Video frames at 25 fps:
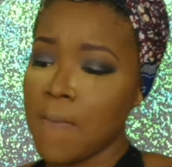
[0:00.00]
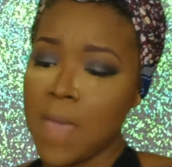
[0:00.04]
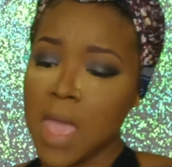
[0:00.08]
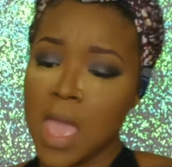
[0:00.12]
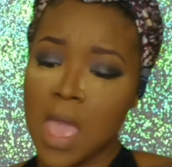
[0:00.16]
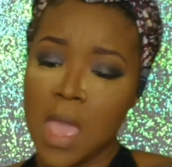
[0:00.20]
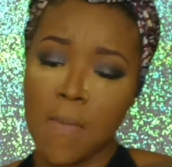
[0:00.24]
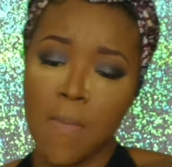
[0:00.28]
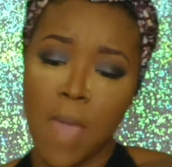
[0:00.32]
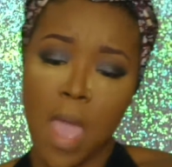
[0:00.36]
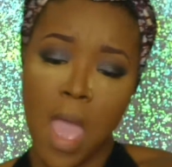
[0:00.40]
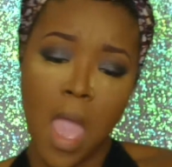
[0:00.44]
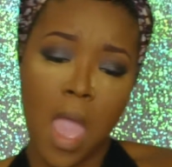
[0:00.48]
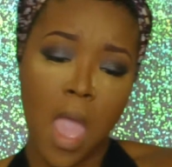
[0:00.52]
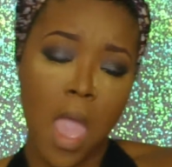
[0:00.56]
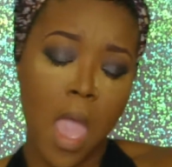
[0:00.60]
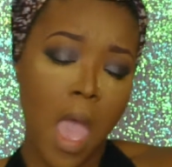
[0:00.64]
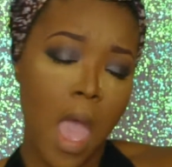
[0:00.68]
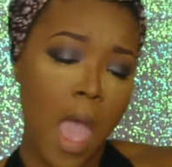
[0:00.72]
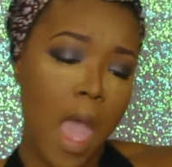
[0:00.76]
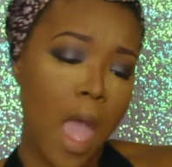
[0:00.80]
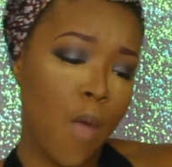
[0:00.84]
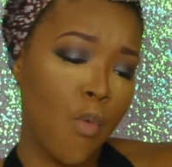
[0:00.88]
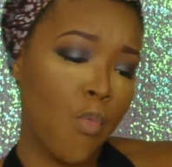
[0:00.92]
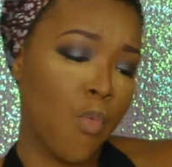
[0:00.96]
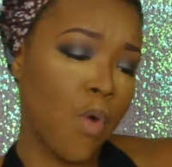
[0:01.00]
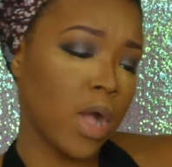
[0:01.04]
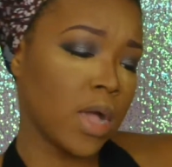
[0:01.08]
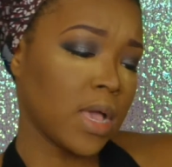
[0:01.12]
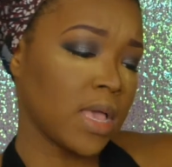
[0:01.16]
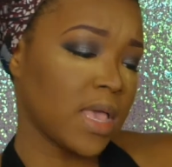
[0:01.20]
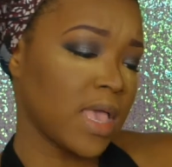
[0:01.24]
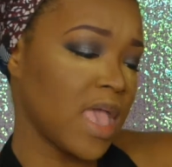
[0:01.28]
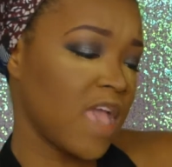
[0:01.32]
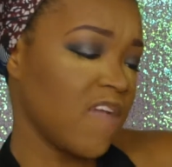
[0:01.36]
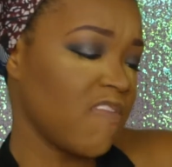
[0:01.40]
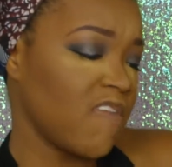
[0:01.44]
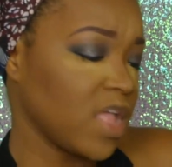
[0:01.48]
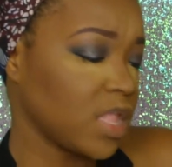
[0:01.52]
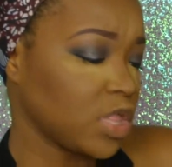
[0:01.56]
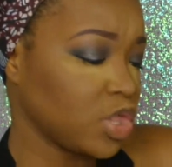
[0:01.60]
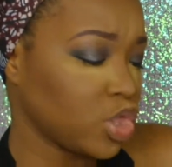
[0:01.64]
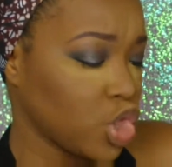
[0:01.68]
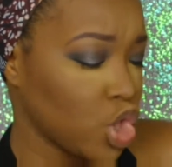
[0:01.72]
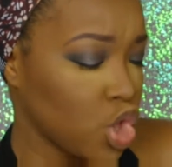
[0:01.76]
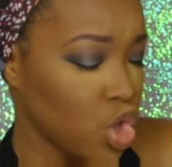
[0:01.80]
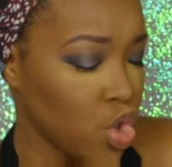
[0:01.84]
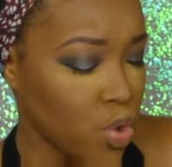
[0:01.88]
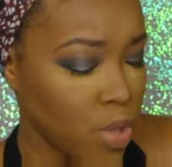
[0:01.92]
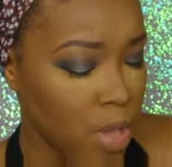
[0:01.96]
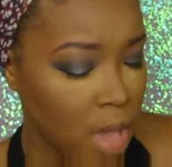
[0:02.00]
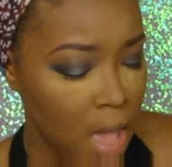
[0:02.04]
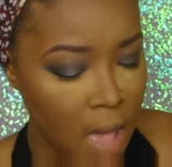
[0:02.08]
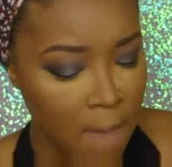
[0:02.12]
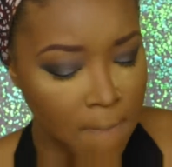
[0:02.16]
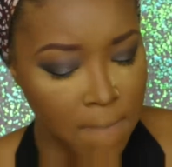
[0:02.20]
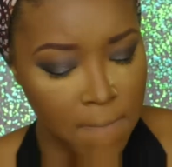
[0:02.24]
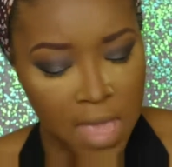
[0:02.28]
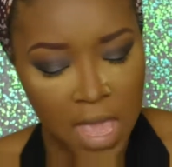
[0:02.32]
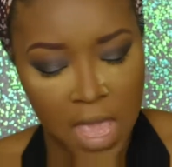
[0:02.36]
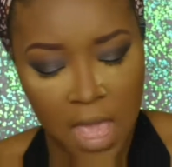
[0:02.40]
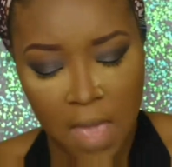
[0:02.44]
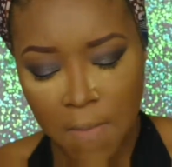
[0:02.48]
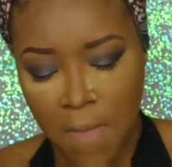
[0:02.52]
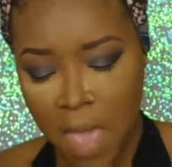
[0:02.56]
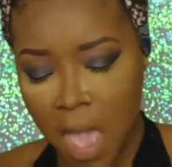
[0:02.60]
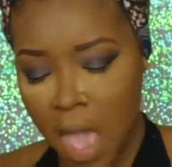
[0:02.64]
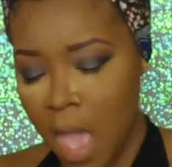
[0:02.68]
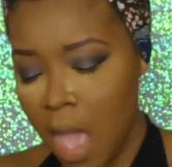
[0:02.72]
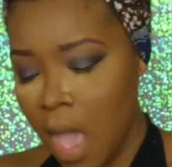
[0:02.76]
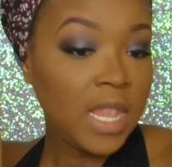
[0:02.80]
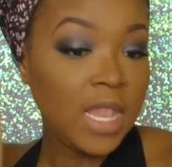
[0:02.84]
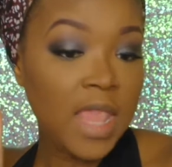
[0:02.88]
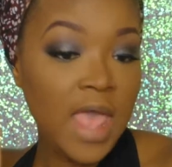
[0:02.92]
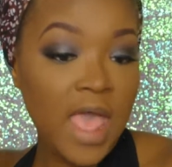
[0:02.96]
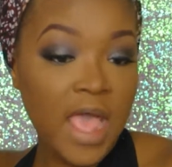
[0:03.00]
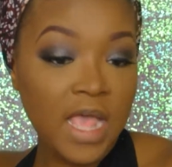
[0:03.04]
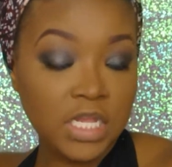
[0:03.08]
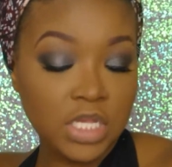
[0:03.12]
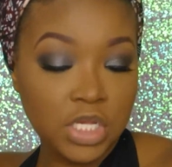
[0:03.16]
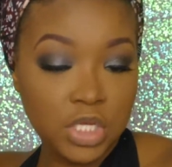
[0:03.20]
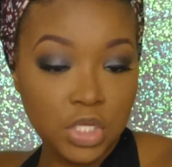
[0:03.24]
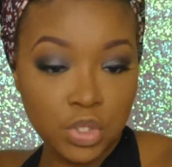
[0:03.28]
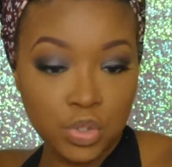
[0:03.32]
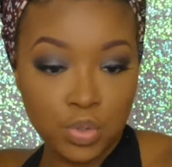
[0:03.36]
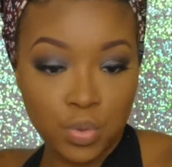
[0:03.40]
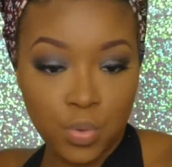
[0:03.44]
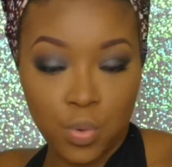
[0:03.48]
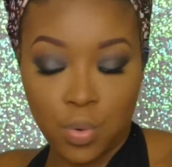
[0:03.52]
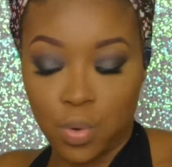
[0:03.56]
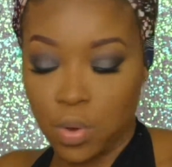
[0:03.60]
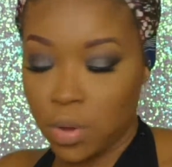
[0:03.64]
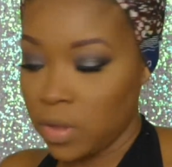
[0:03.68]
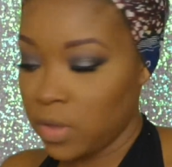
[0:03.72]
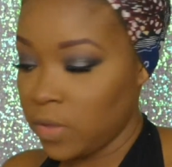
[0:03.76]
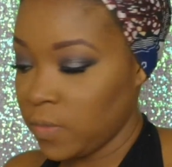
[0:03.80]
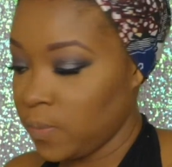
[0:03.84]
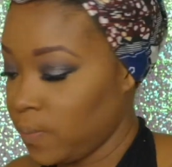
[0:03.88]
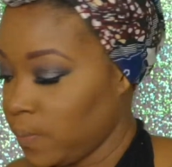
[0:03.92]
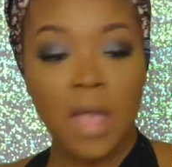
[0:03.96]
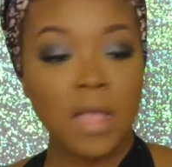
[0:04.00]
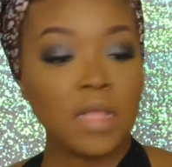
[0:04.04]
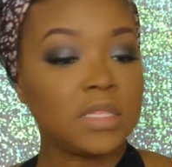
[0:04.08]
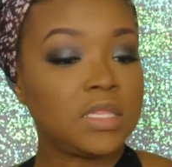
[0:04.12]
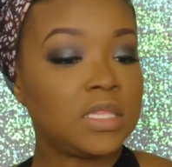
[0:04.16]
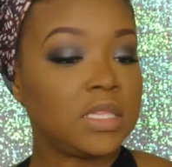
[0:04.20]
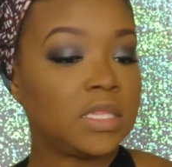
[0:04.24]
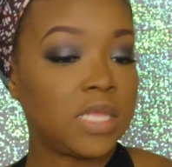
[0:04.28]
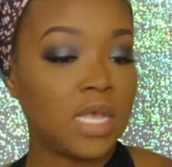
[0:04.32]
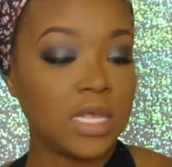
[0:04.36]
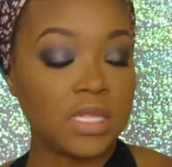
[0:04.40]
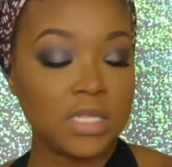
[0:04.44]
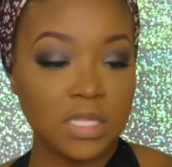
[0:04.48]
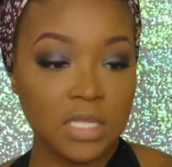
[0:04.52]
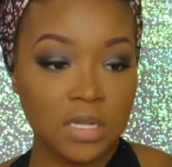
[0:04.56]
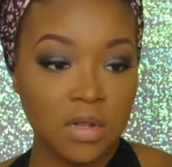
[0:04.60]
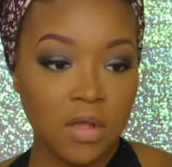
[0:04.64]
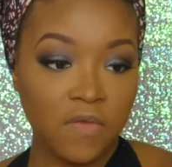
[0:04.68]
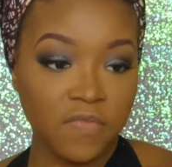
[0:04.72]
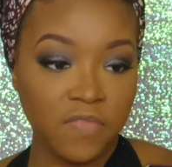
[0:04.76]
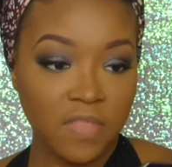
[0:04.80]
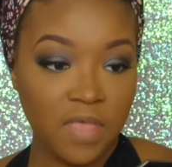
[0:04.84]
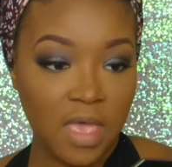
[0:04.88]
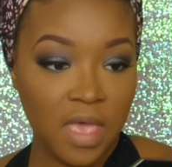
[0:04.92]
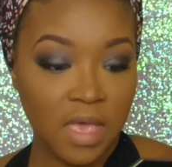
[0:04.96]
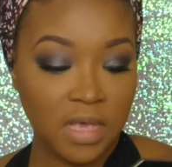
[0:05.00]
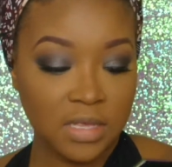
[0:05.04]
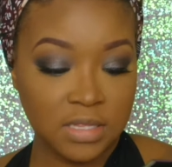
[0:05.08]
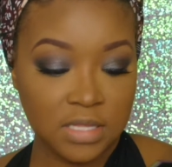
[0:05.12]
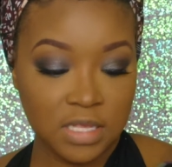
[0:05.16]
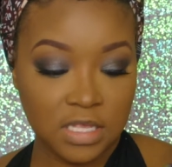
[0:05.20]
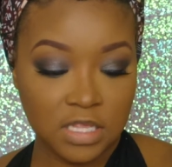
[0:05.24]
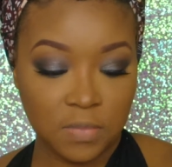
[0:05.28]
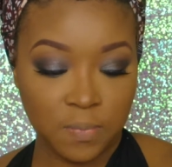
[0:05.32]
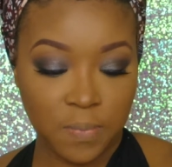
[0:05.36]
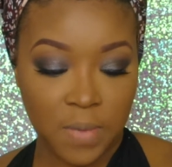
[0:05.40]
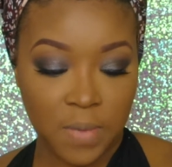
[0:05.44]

baby. I want to give it to ya, baby. Lashes on, dusted off the excess